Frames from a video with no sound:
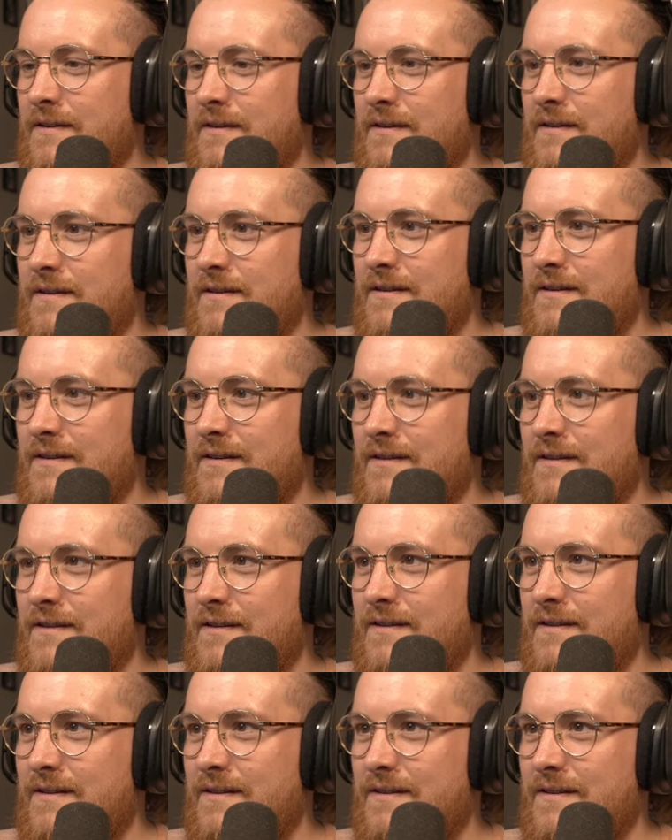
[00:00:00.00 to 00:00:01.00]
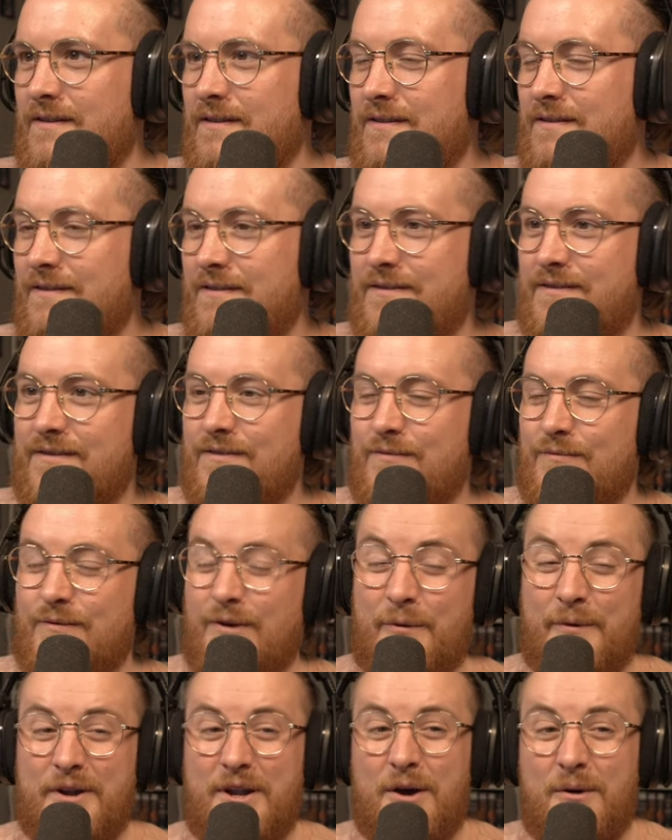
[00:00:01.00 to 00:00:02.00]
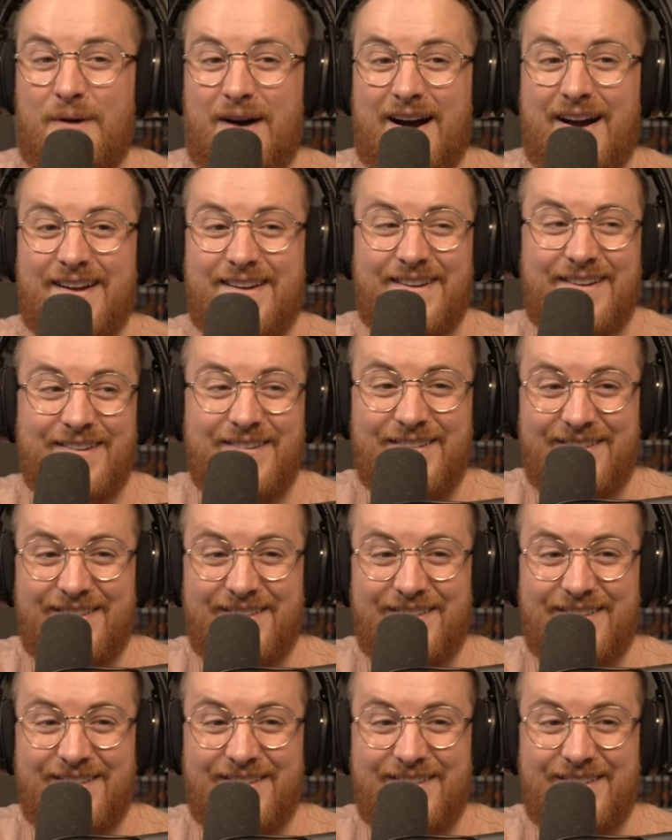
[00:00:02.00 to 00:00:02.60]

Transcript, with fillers: what it takes? Well, we know I do.